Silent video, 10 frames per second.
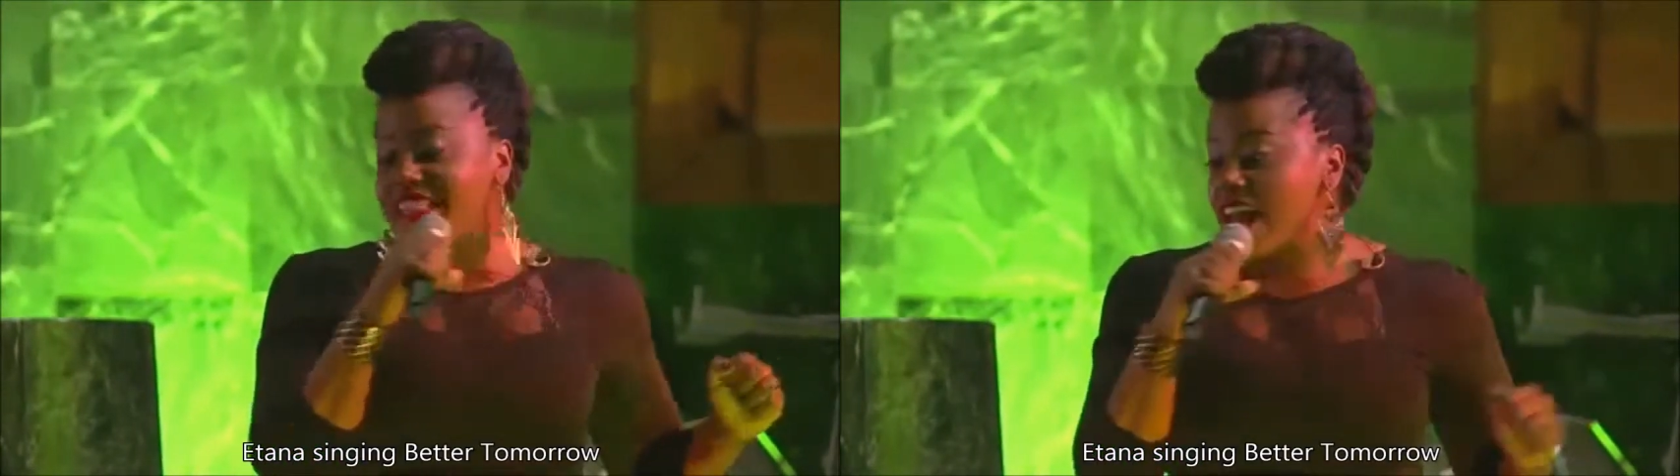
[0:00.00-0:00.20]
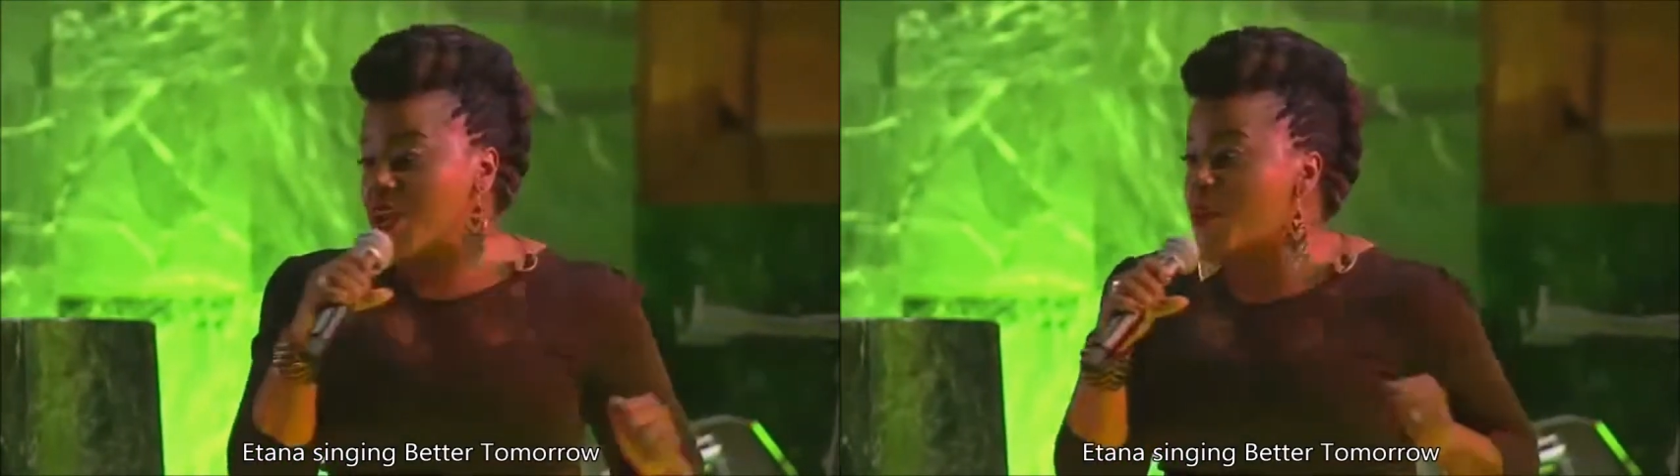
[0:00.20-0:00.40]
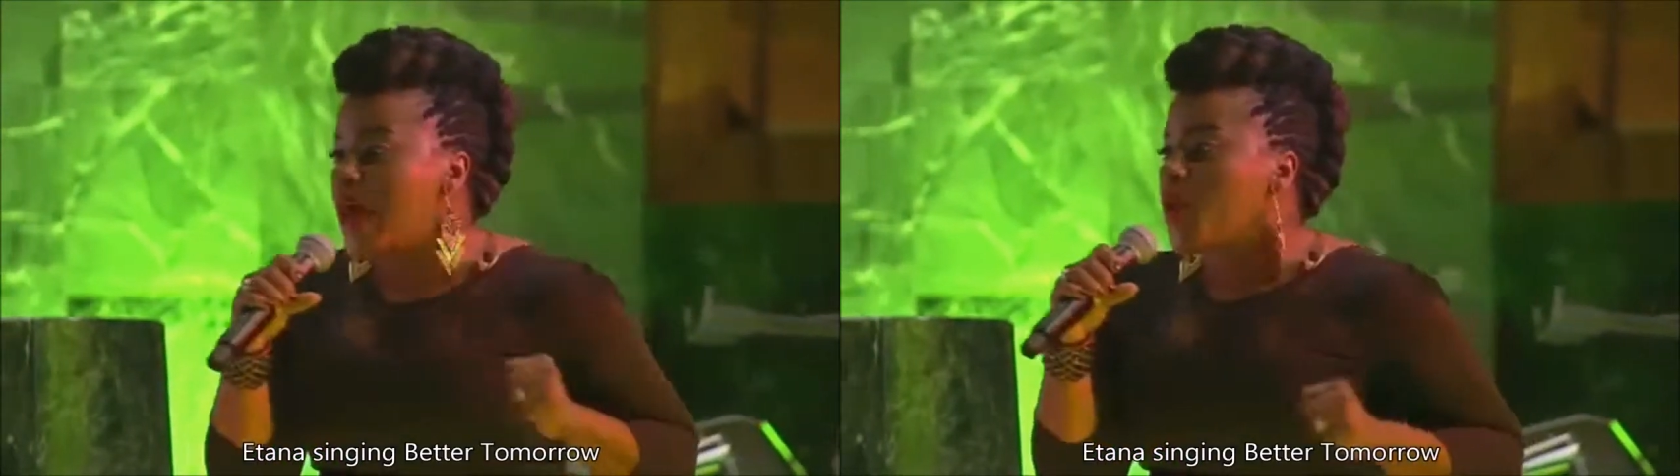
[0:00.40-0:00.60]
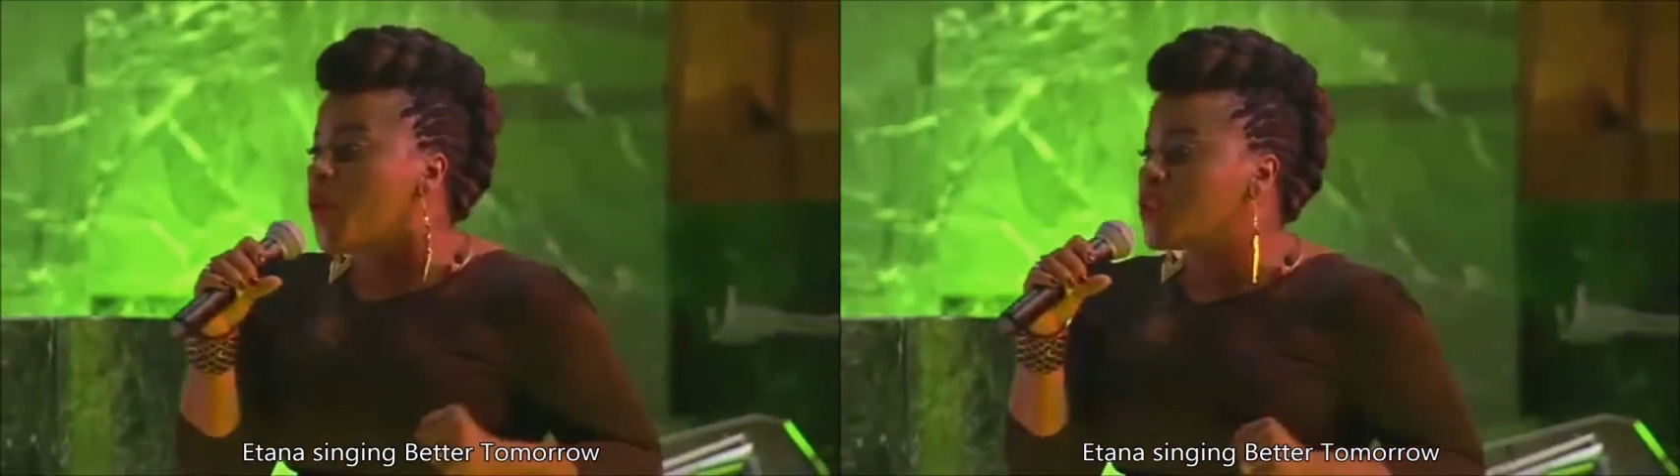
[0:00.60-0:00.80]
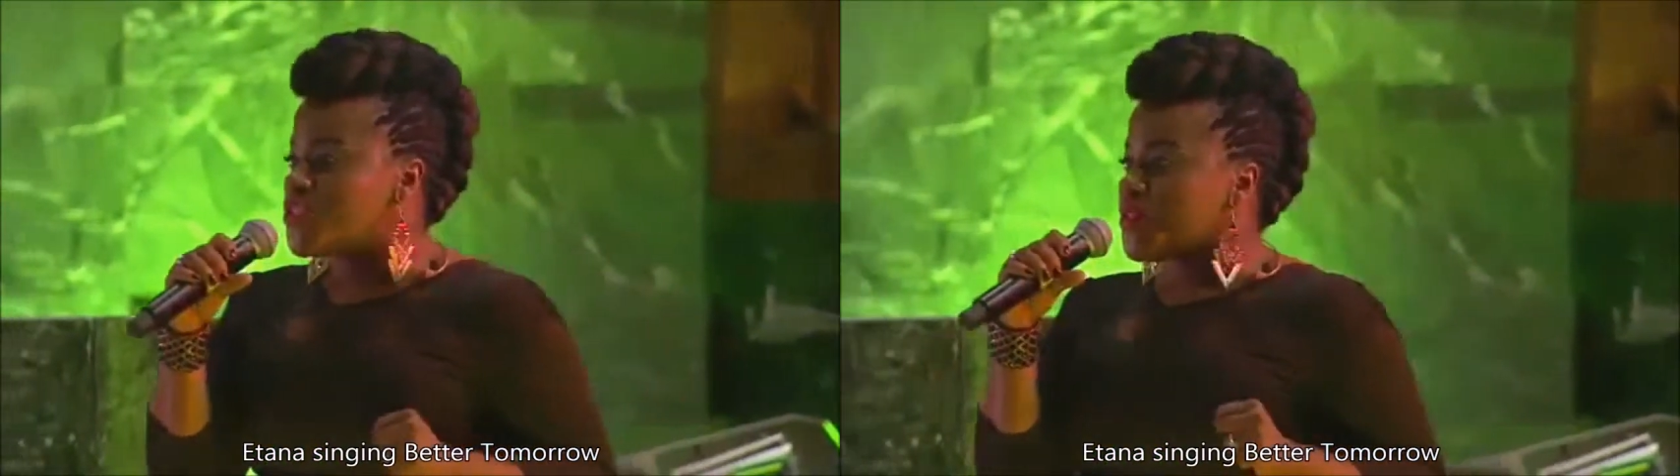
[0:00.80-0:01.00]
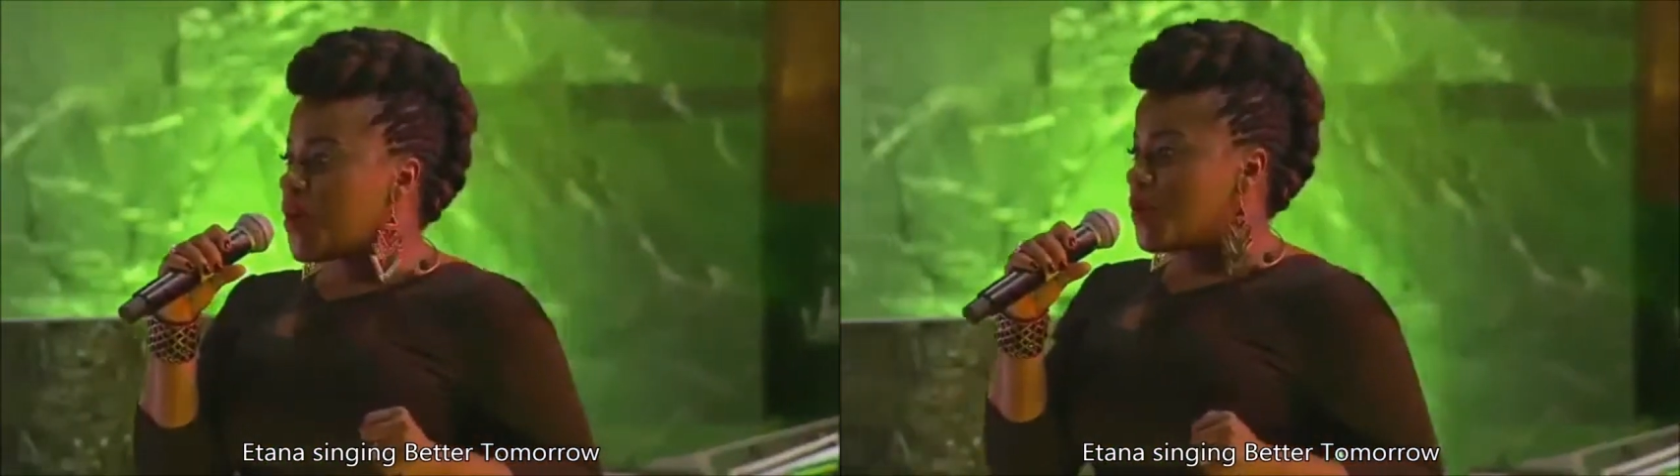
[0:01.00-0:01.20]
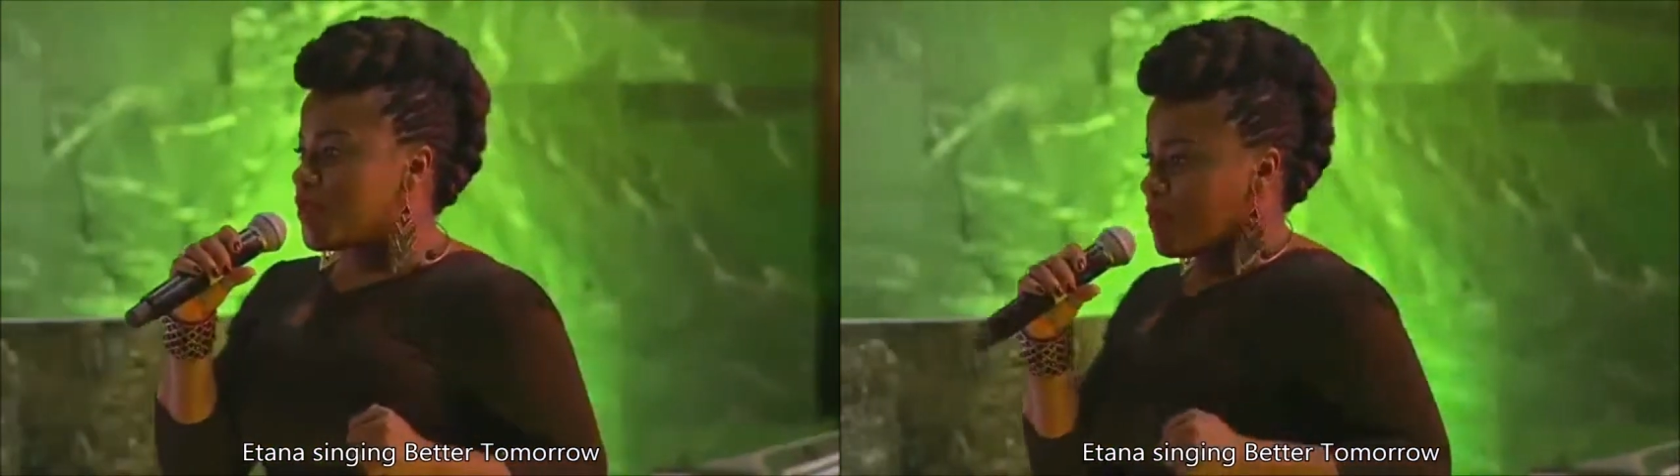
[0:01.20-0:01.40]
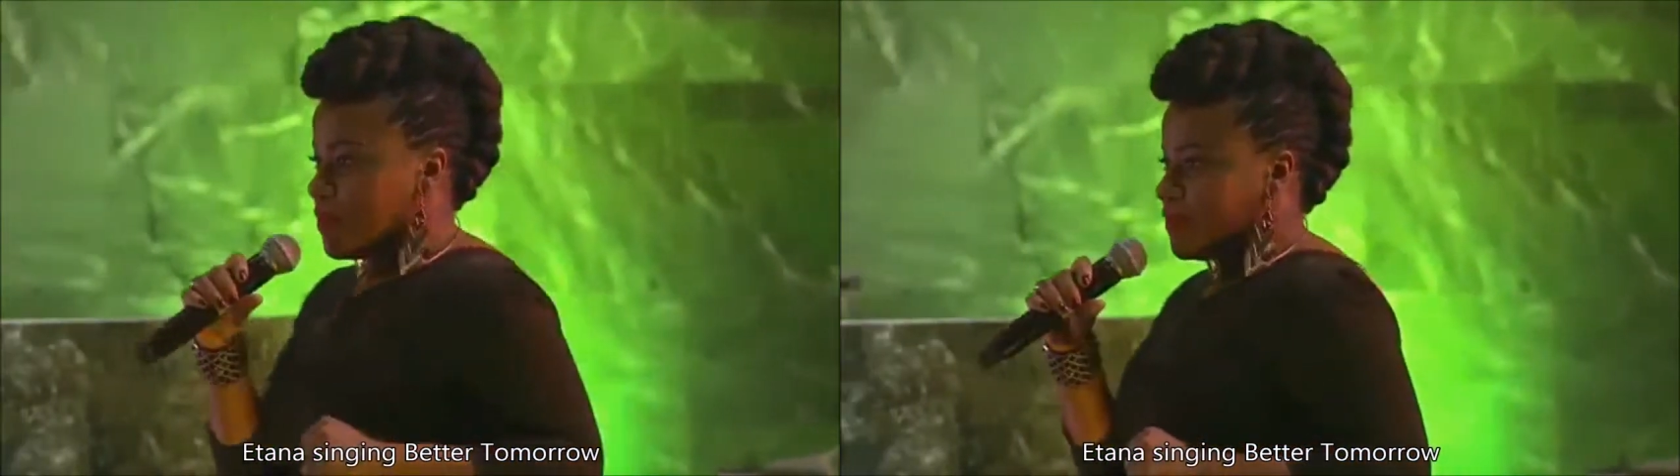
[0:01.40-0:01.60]
that no matter what you go
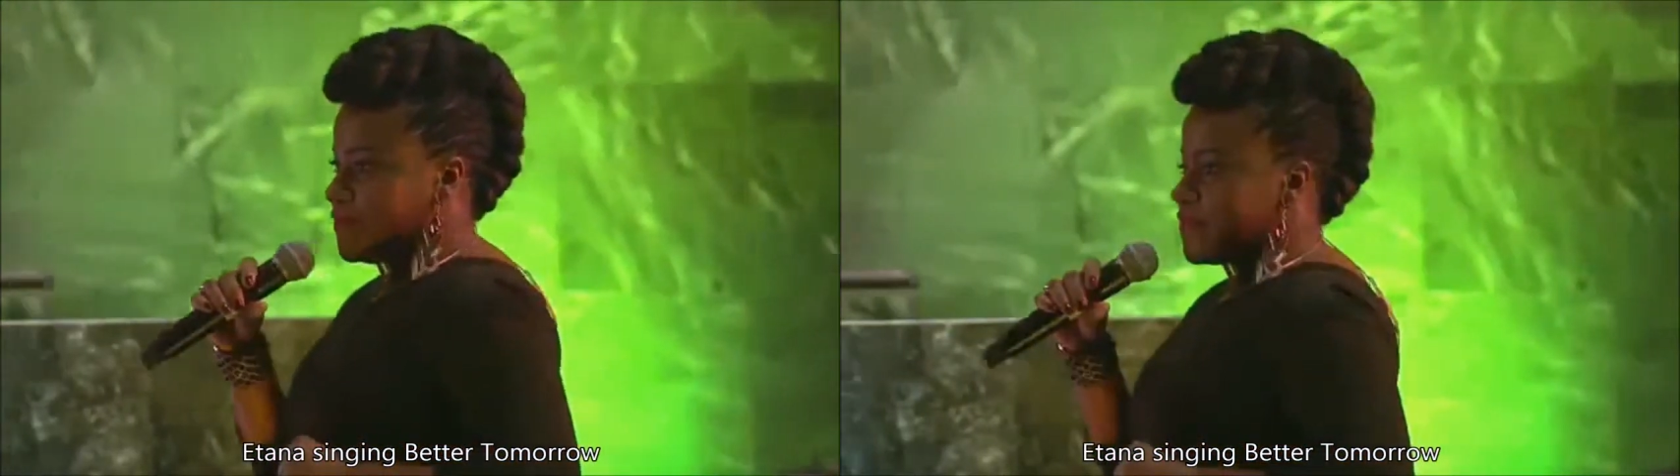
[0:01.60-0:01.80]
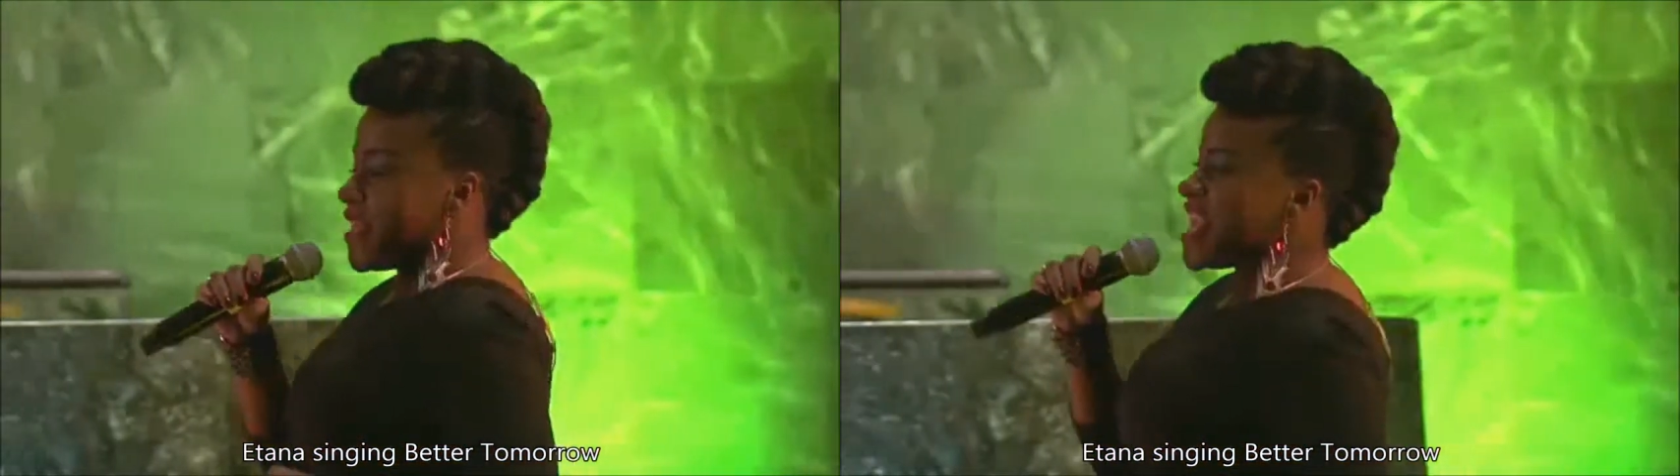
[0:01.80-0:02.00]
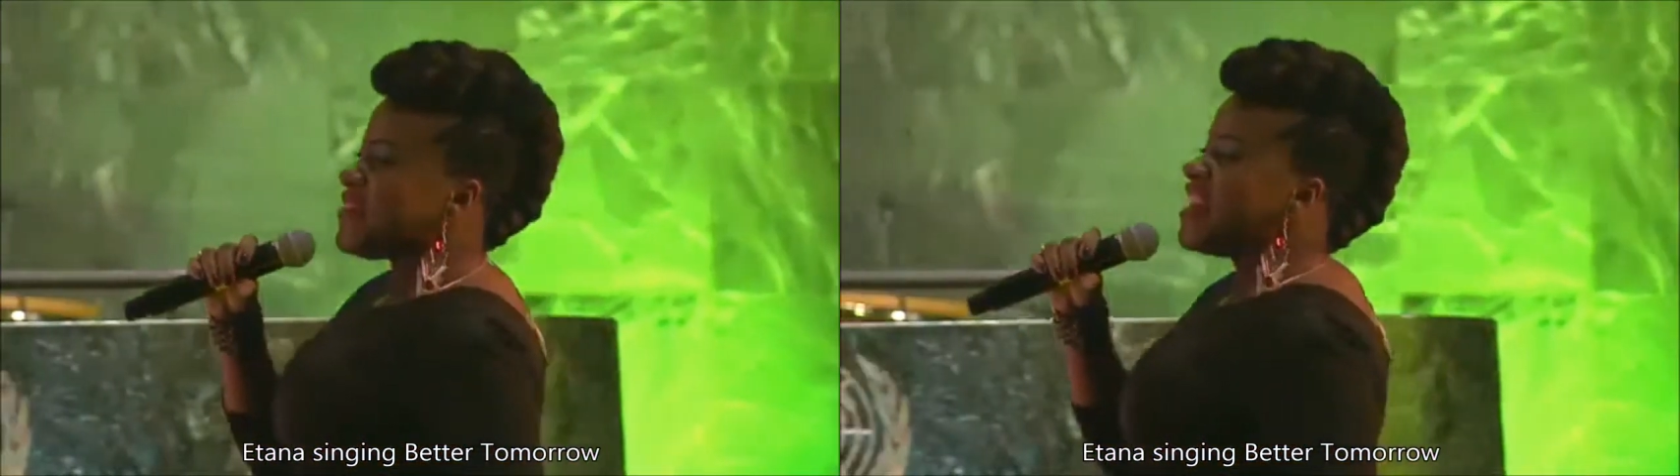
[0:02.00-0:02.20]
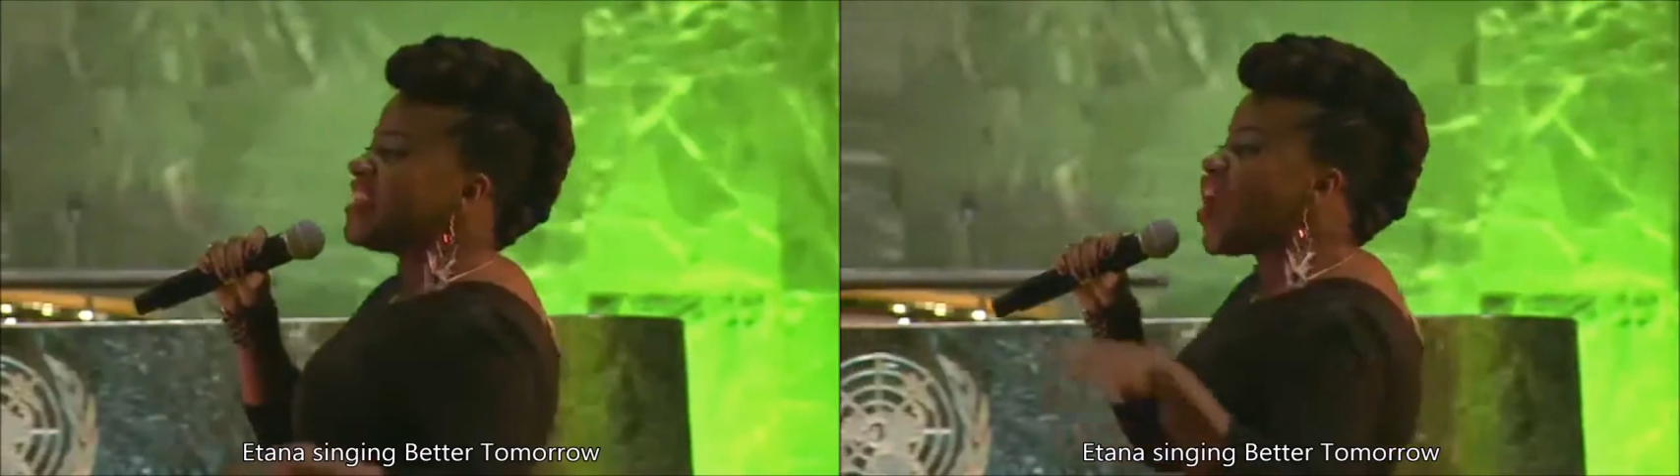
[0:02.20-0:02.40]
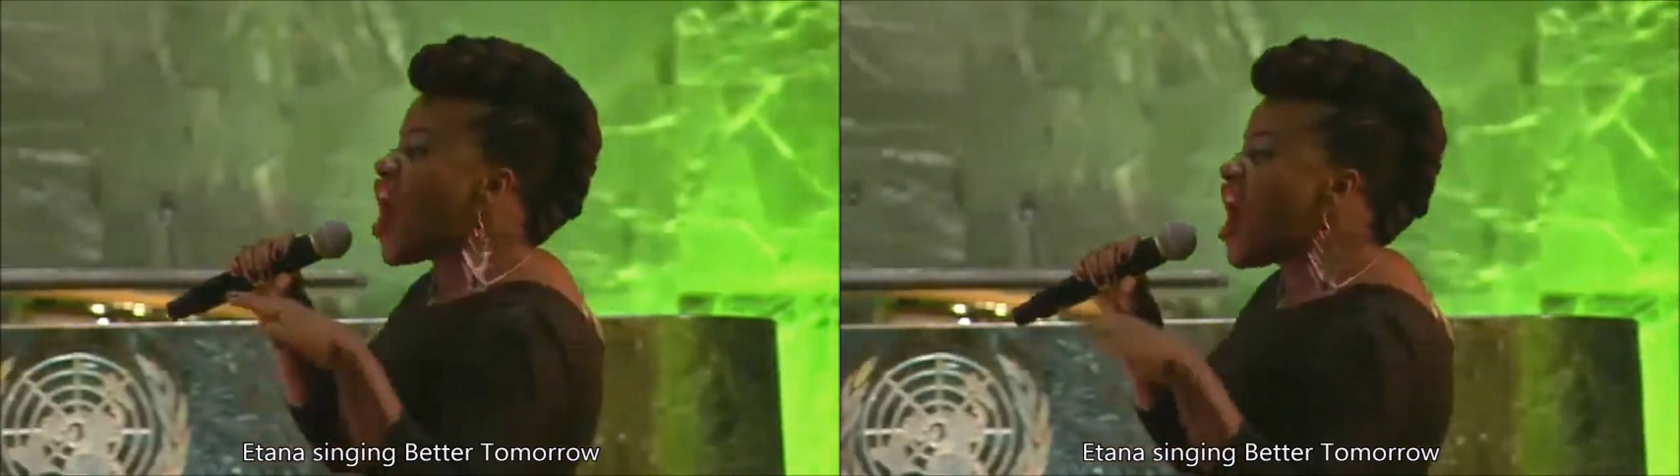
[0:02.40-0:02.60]
through, even in your